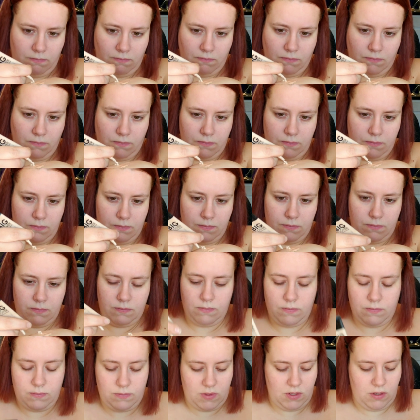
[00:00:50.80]
it with
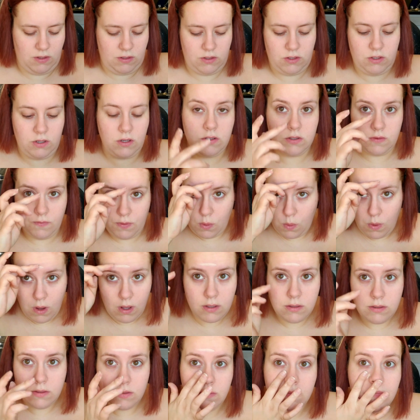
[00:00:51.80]
a very light
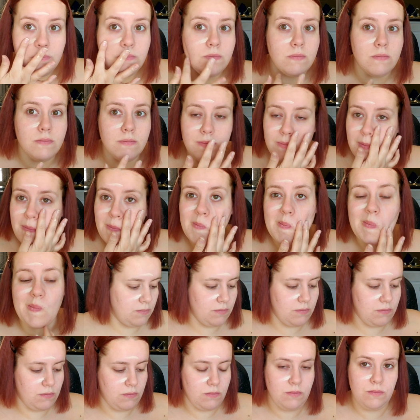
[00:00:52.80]
concealer. And
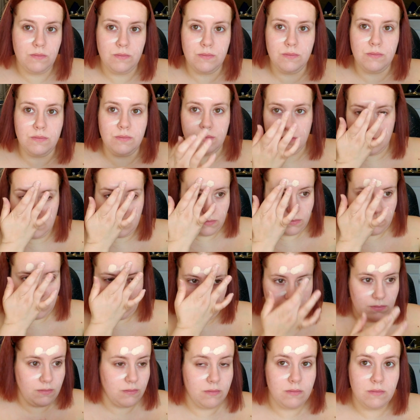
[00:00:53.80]
I'm just applying that
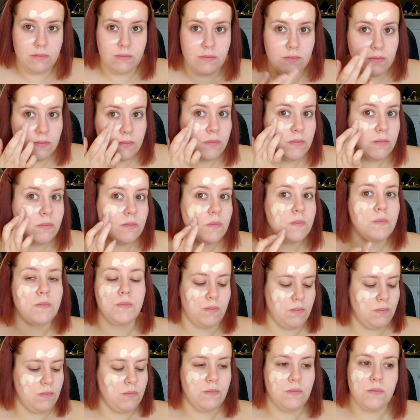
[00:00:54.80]
all over my face
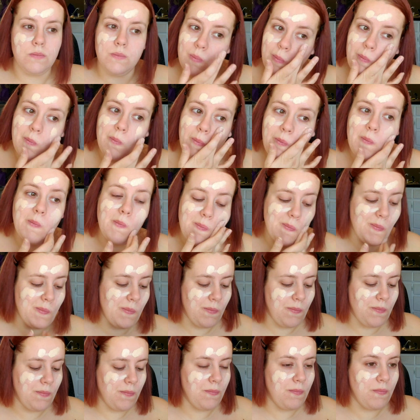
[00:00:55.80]
and blending it
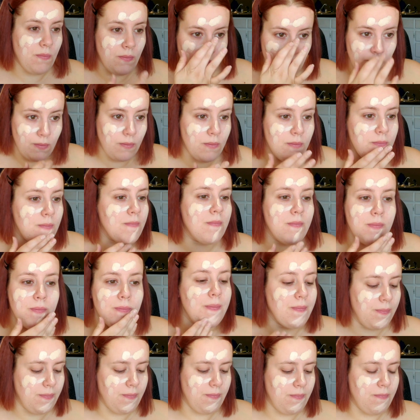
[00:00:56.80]
down into my
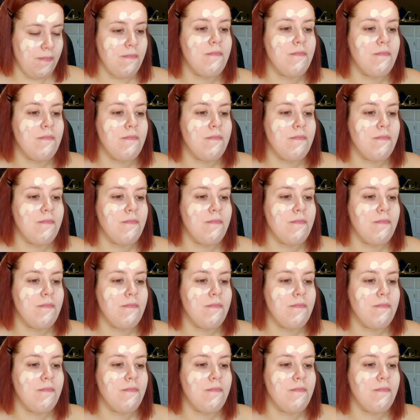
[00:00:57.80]
neck.